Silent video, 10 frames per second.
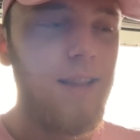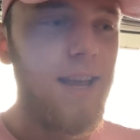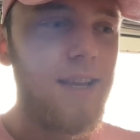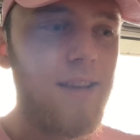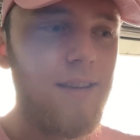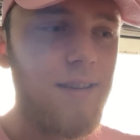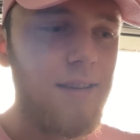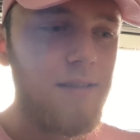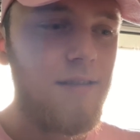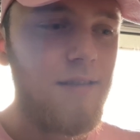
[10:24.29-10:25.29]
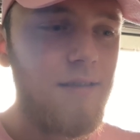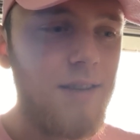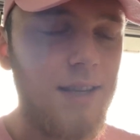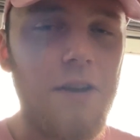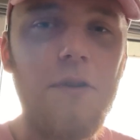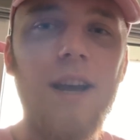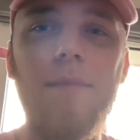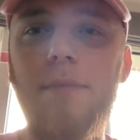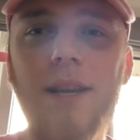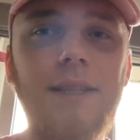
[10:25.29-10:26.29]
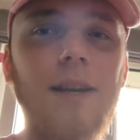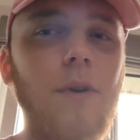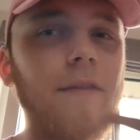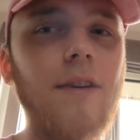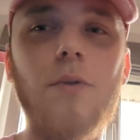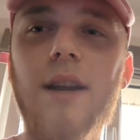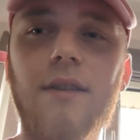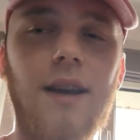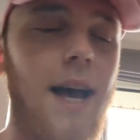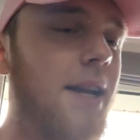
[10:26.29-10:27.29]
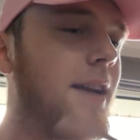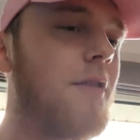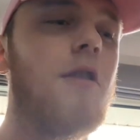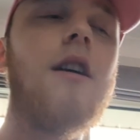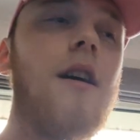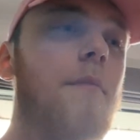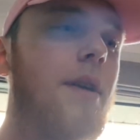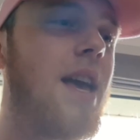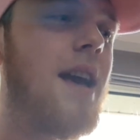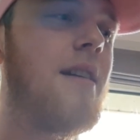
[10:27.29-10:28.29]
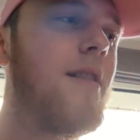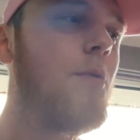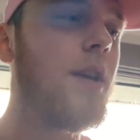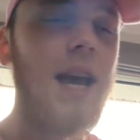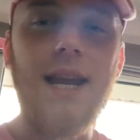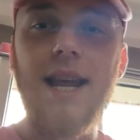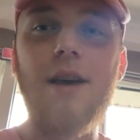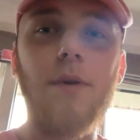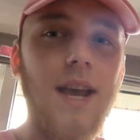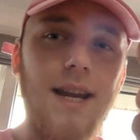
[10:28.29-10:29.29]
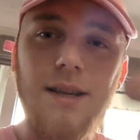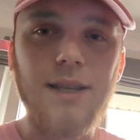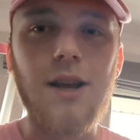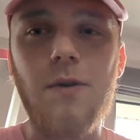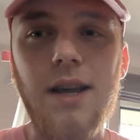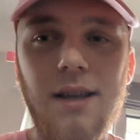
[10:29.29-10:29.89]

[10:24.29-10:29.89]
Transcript: like, slow down my PC or whatever, I don't know. But yeah, we're getting there slowly.